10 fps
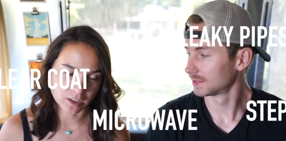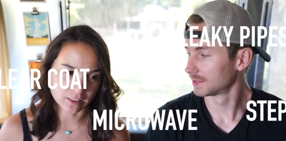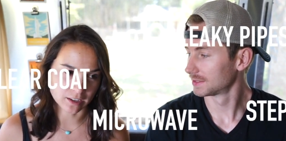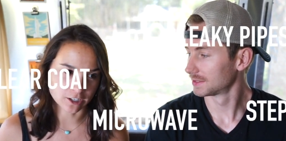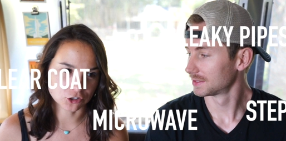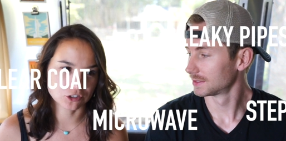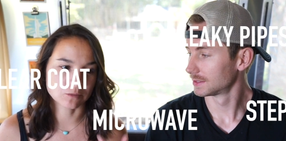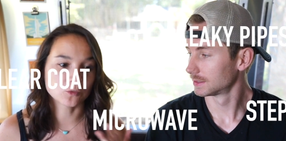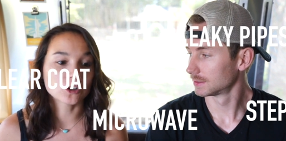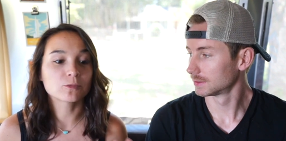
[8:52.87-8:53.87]
Speaker 1: in the
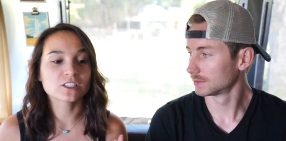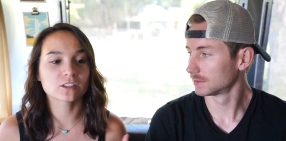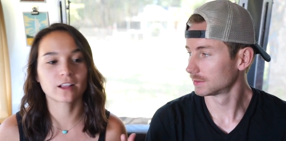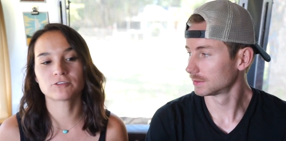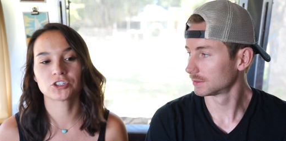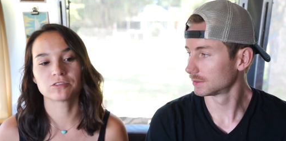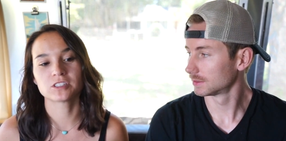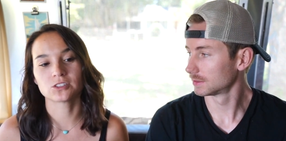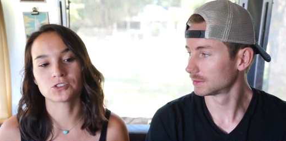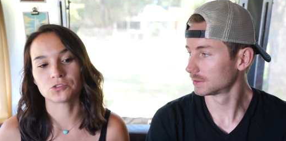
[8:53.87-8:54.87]
Airstream, would we still have
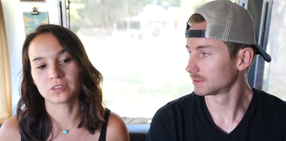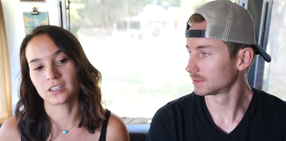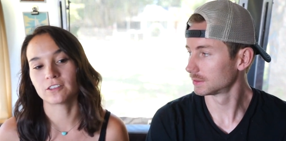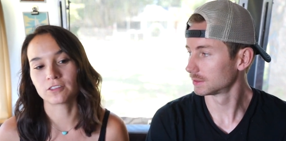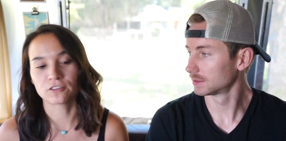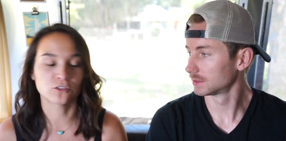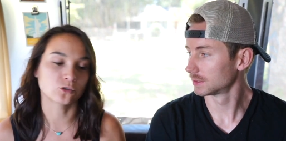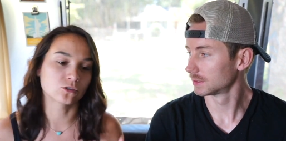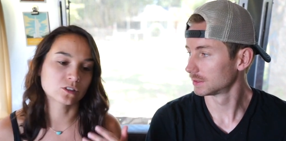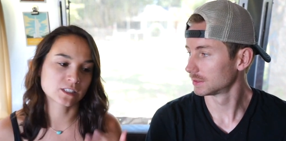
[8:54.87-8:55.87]
chosen to live the
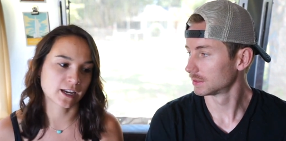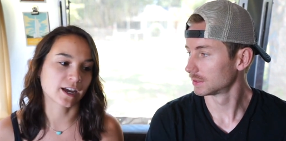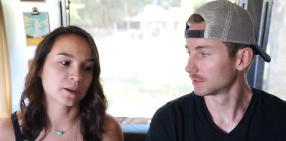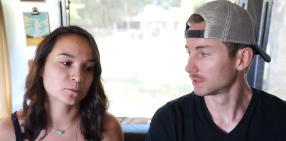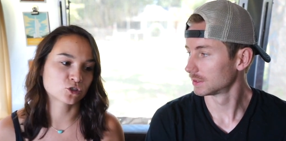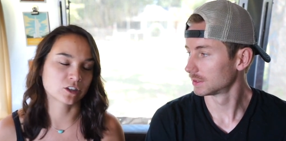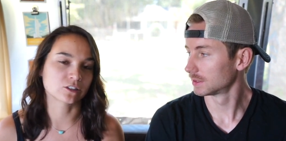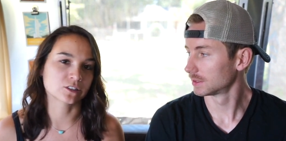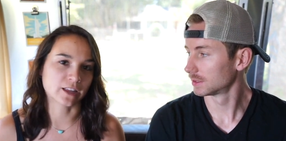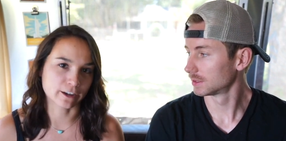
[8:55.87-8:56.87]
full-time
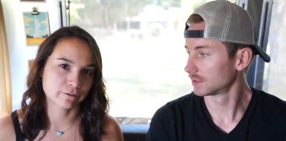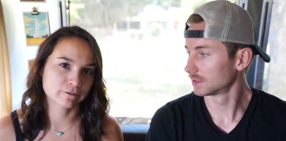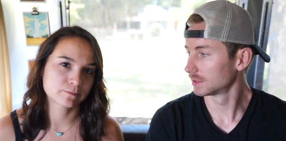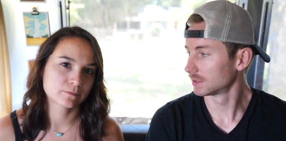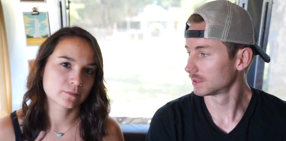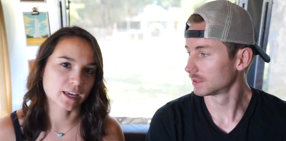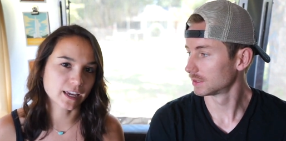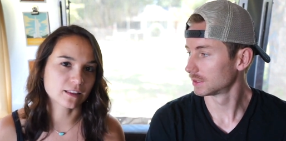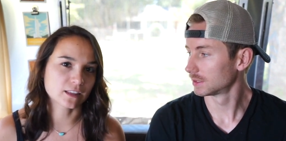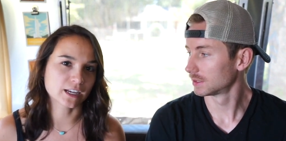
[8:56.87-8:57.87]
trailer life?
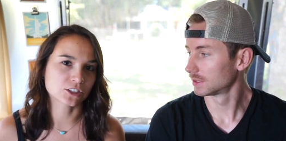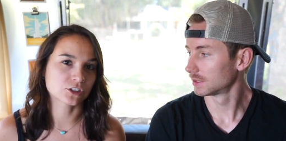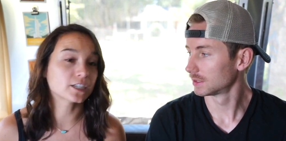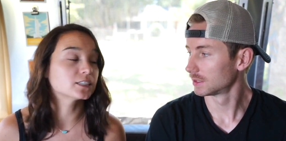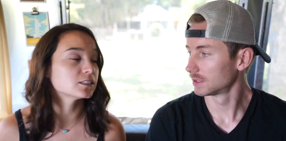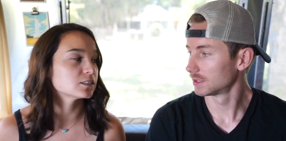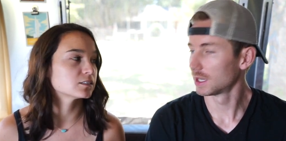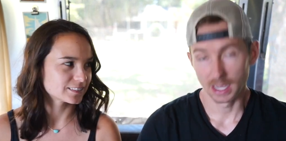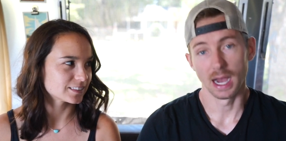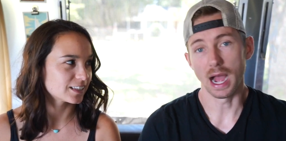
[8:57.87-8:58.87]
And the answer
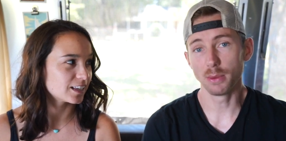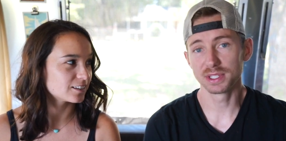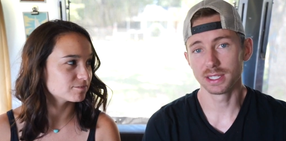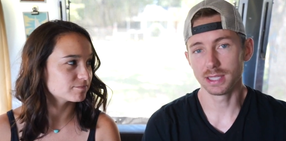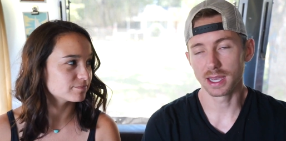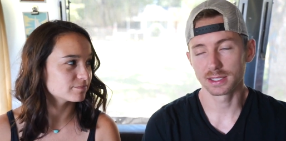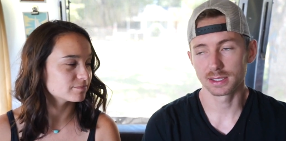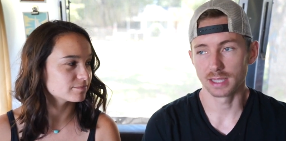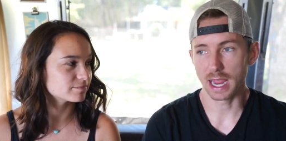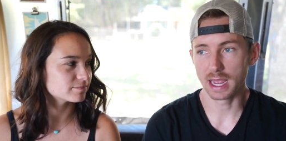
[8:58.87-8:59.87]
is?
Speaker 2: I would say
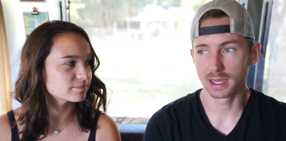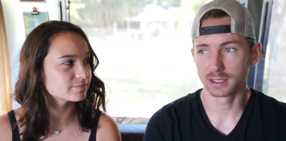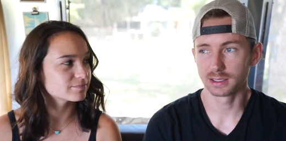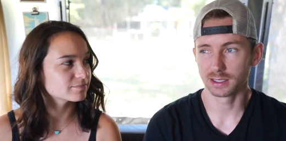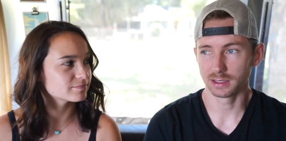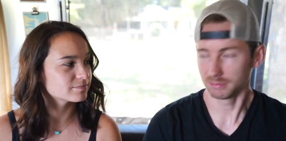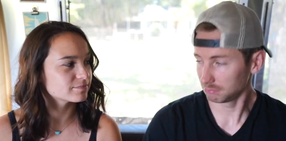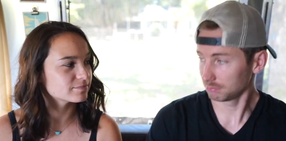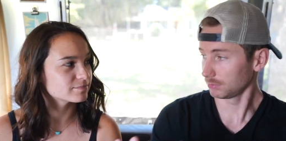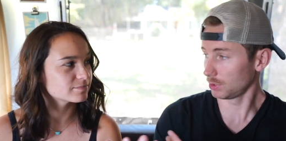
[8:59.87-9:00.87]
yes, and
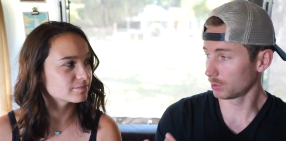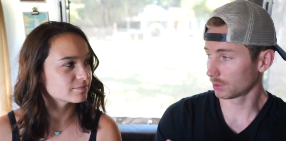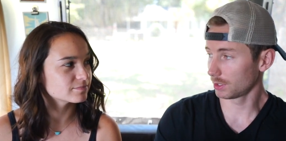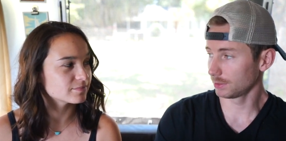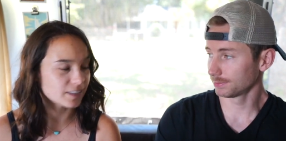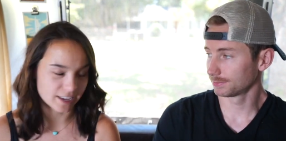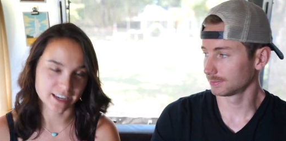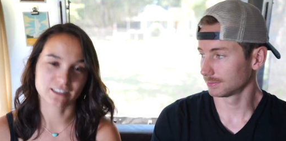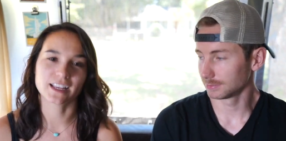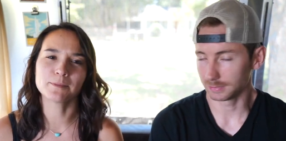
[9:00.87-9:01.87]
you would agree?
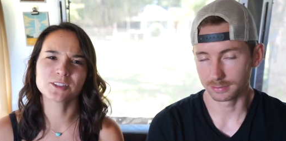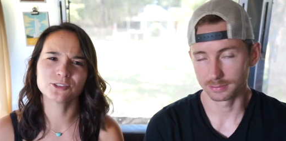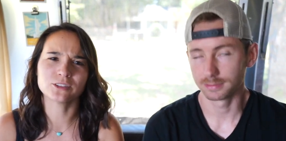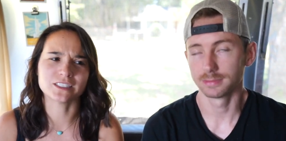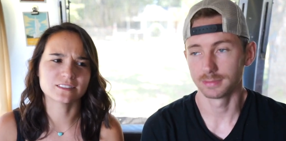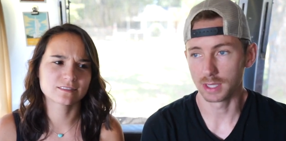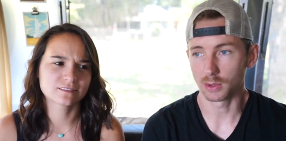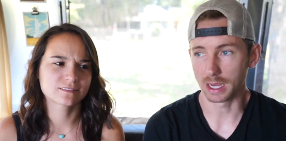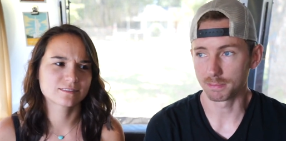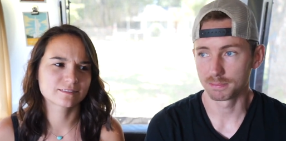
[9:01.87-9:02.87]
Speaker 1: Yes, absolutely.
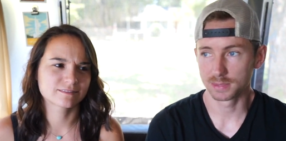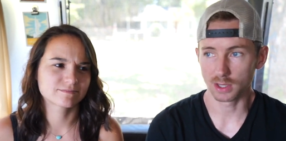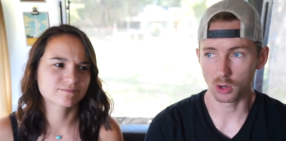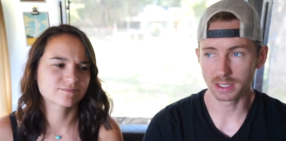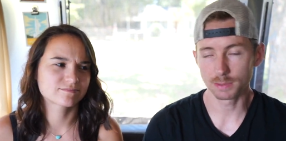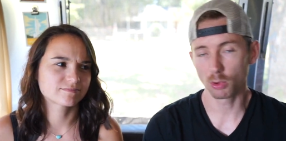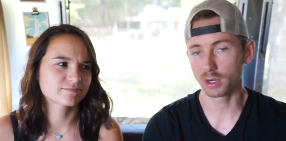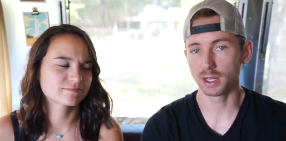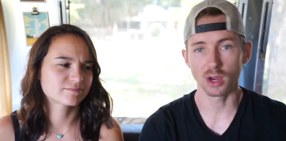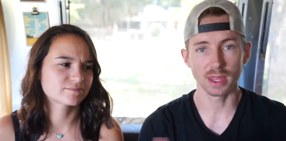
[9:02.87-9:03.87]
Speaker 2: Okay, so it's important to know